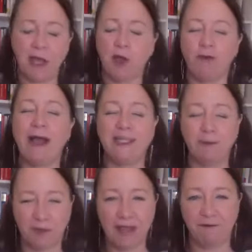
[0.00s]
Was it a
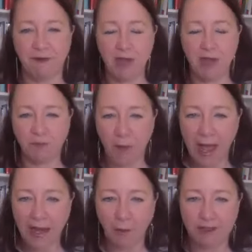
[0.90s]
gradual thing for you as
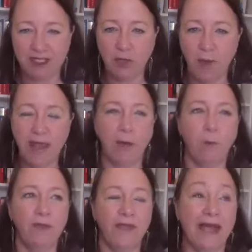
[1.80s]
well? Or did you wake
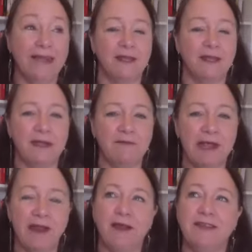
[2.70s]
up one day and suddenly
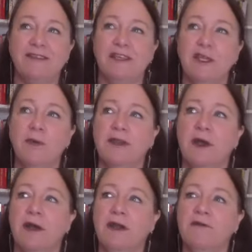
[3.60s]
realize that you had
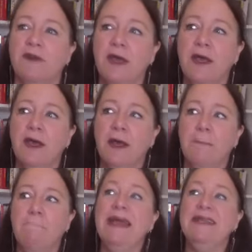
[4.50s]
kind of
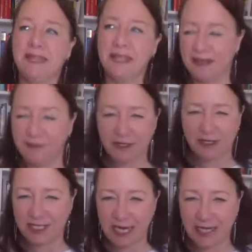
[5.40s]
made
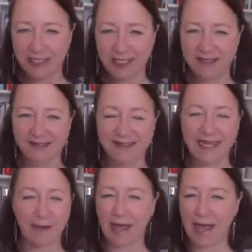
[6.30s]
significant changes? You
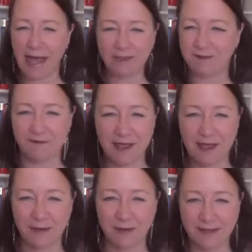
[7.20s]
know, how was it for
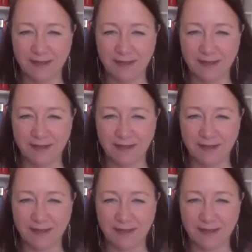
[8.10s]
you?